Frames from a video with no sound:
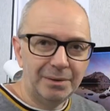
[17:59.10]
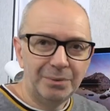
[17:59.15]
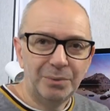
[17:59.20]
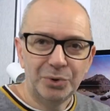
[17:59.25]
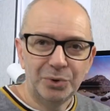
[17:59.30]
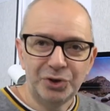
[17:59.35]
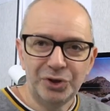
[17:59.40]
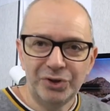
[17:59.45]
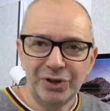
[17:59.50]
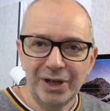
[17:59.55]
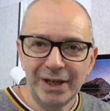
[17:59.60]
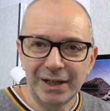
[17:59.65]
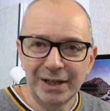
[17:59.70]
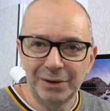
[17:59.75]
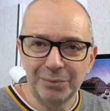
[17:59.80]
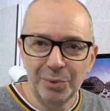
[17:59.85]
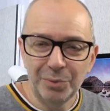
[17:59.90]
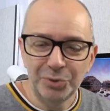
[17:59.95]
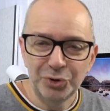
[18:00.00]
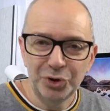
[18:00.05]
What do you
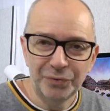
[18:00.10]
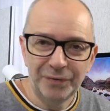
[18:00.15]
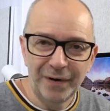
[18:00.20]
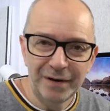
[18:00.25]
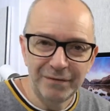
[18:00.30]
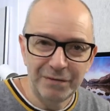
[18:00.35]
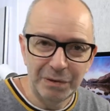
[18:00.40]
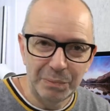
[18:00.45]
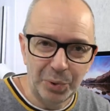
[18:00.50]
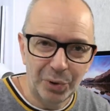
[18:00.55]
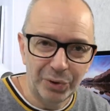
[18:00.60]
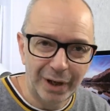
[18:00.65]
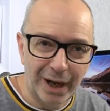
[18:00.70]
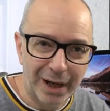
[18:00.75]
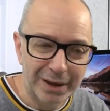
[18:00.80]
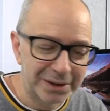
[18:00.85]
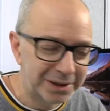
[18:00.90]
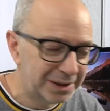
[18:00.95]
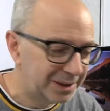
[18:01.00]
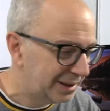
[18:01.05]
think? What was your favourite
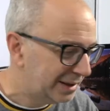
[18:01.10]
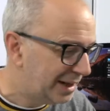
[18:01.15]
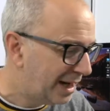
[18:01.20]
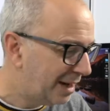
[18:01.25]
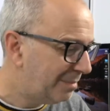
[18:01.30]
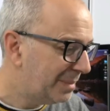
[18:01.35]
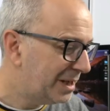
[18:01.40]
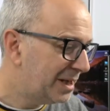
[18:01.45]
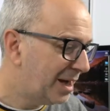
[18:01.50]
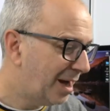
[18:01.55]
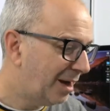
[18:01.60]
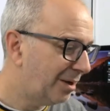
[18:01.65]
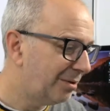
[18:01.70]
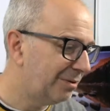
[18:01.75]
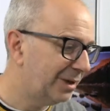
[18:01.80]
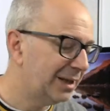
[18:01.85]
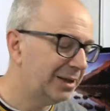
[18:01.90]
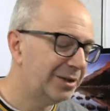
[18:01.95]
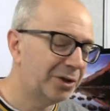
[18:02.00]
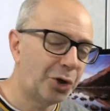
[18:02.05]
product? Let me know
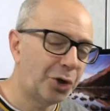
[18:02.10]
in the